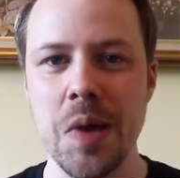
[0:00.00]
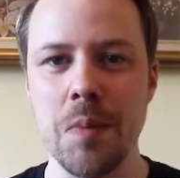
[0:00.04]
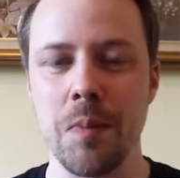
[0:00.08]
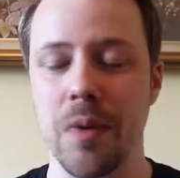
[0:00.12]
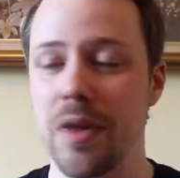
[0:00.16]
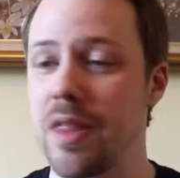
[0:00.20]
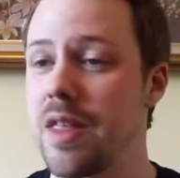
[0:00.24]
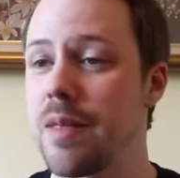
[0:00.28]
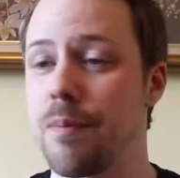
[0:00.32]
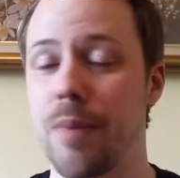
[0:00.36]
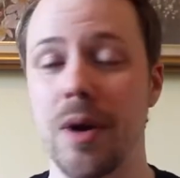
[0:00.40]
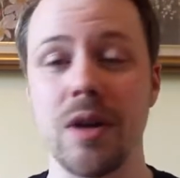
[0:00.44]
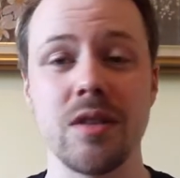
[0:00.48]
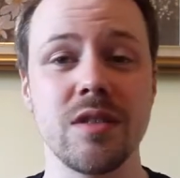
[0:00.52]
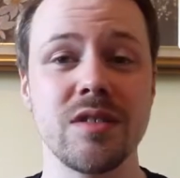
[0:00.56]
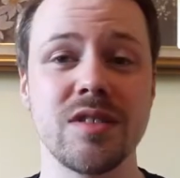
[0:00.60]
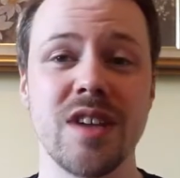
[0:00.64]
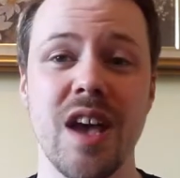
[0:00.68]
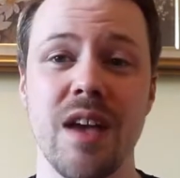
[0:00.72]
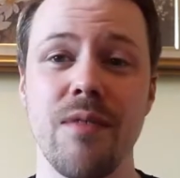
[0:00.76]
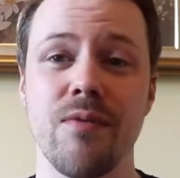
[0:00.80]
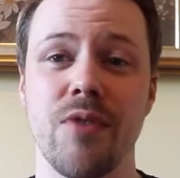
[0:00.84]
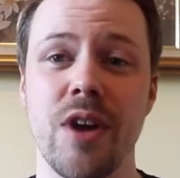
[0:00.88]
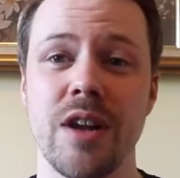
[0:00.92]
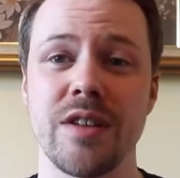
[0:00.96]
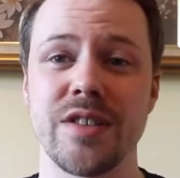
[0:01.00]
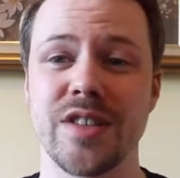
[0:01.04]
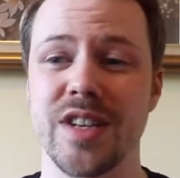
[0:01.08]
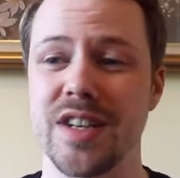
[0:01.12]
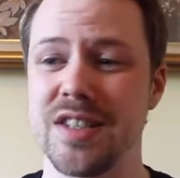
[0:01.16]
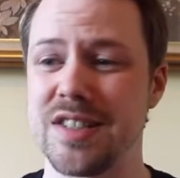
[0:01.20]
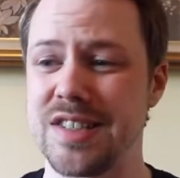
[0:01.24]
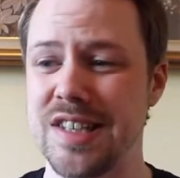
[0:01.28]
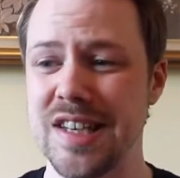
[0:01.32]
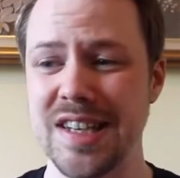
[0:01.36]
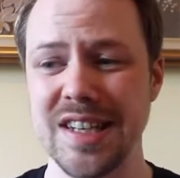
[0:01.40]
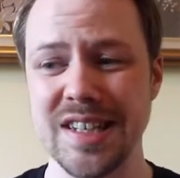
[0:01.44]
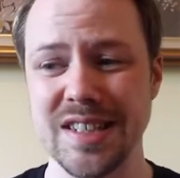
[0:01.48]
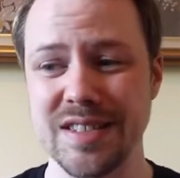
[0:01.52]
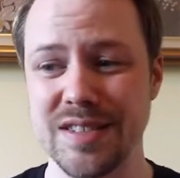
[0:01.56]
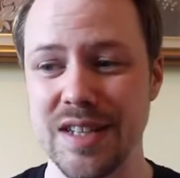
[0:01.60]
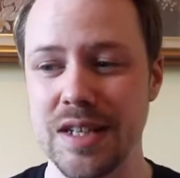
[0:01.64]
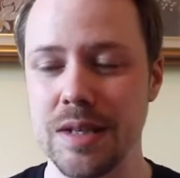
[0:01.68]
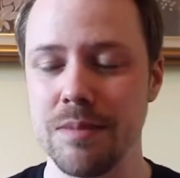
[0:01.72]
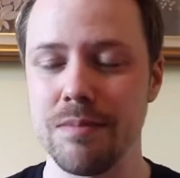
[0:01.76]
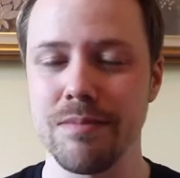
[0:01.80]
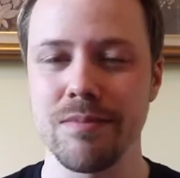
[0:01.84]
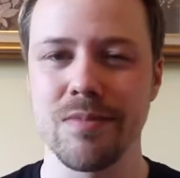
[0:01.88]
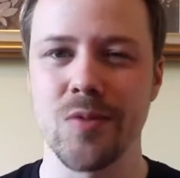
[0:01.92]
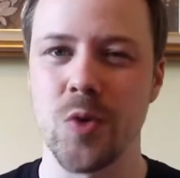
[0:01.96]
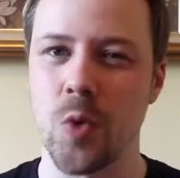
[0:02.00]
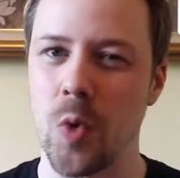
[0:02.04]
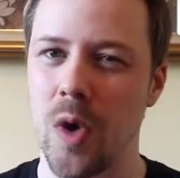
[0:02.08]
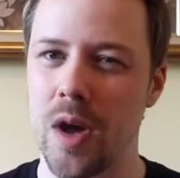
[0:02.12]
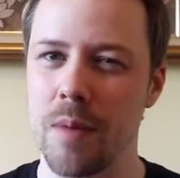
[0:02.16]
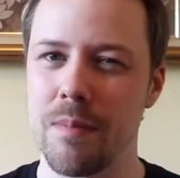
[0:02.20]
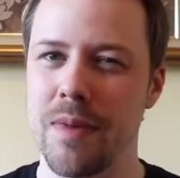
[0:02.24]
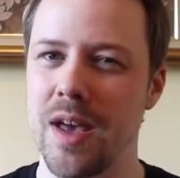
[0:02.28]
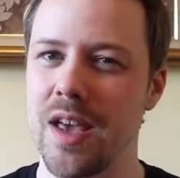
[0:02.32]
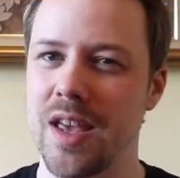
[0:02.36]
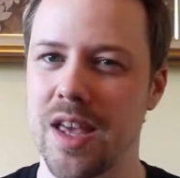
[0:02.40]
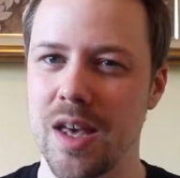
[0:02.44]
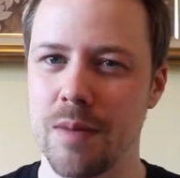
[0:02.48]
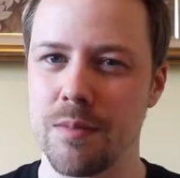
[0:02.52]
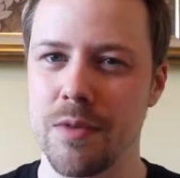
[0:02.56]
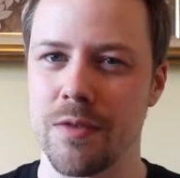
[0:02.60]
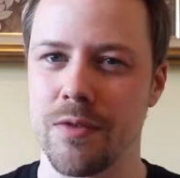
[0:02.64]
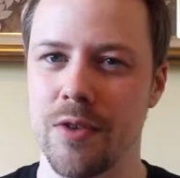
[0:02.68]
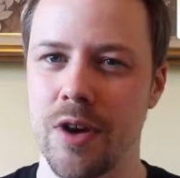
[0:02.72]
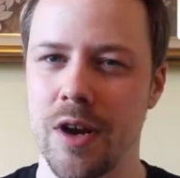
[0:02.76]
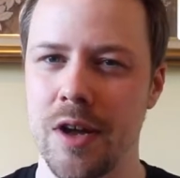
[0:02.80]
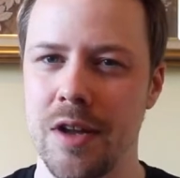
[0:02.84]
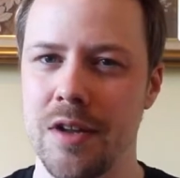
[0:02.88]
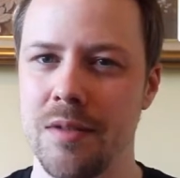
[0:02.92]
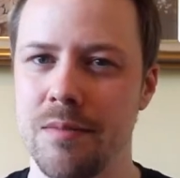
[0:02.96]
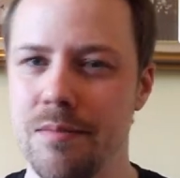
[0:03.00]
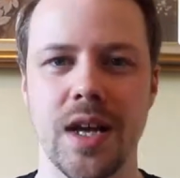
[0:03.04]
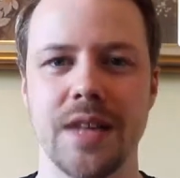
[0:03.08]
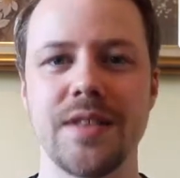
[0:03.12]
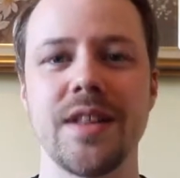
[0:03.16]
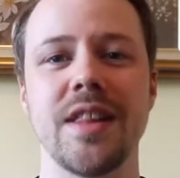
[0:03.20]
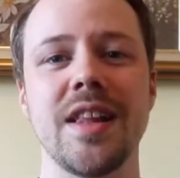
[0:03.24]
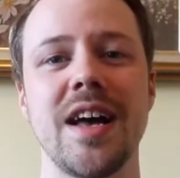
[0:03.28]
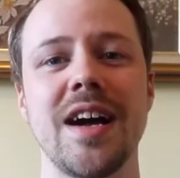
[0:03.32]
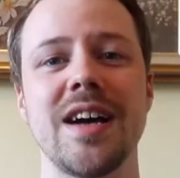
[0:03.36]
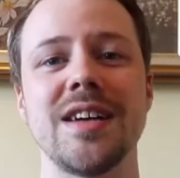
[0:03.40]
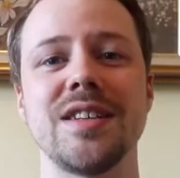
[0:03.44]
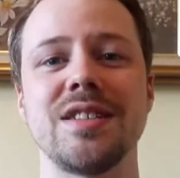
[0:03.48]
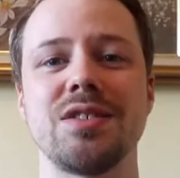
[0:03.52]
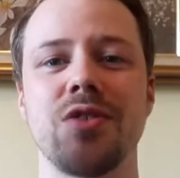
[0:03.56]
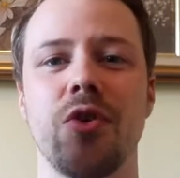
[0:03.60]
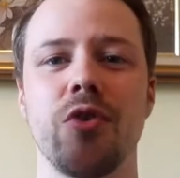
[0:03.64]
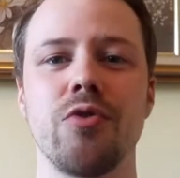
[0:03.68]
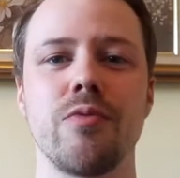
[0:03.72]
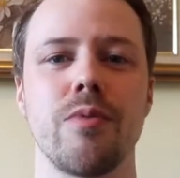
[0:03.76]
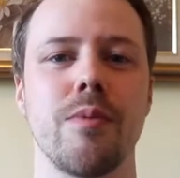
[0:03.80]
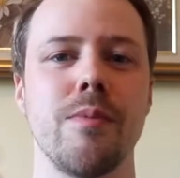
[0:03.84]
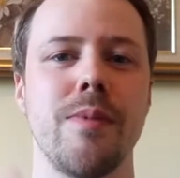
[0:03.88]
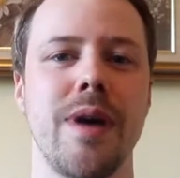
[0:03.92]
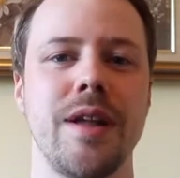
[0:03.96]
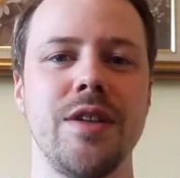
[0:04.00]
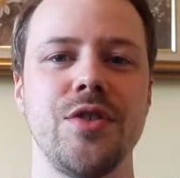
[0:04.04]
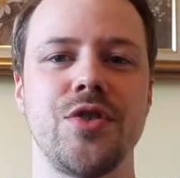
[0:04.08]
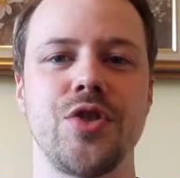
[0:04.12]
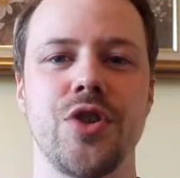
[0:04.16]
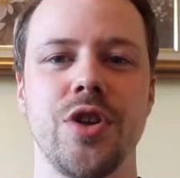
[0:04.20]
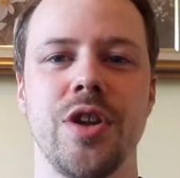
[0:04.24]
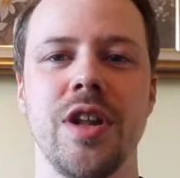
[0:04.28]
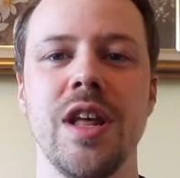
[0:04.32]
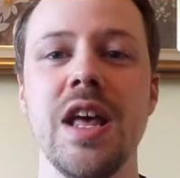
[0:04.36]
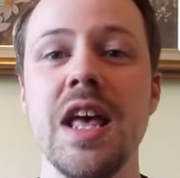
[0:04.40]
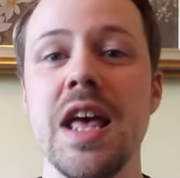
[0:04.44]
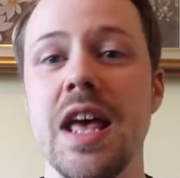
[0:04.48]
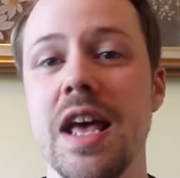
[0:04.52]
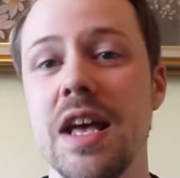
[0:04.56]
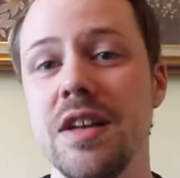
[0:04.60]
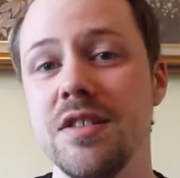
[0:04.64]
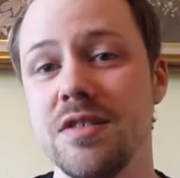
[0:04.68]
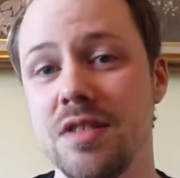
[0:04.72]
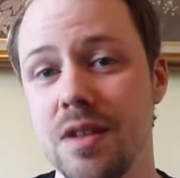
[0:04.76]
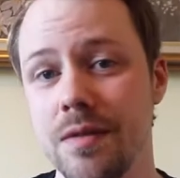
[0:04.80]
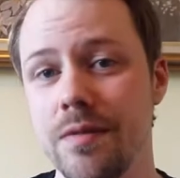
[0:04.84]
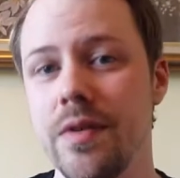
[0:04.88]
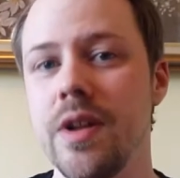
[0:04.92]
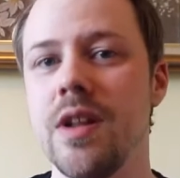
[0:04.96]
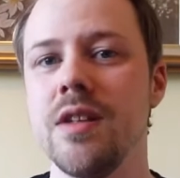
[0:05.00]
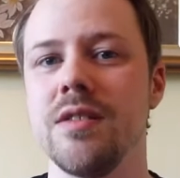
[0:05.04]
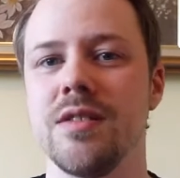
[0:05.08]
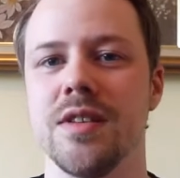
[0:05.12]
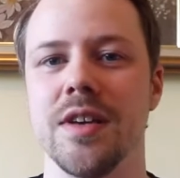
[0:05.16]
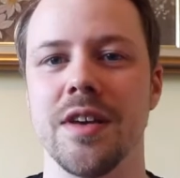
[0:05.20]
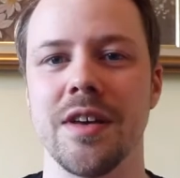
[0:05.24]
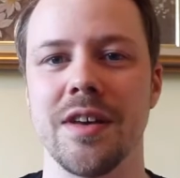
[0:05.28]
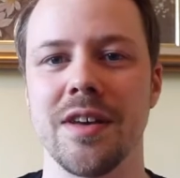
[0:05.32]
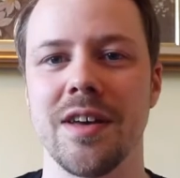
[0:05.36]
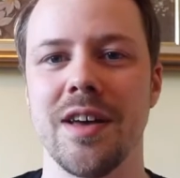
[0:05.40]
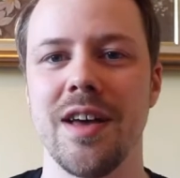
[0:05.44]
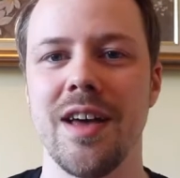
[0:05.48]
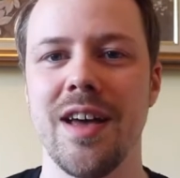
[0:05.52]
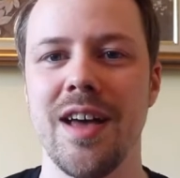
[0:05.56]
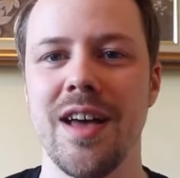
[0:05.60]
But the Baldur's Gate franchise, it didn't quite make it, I'm afraid. And the last honourable mention is Divinity.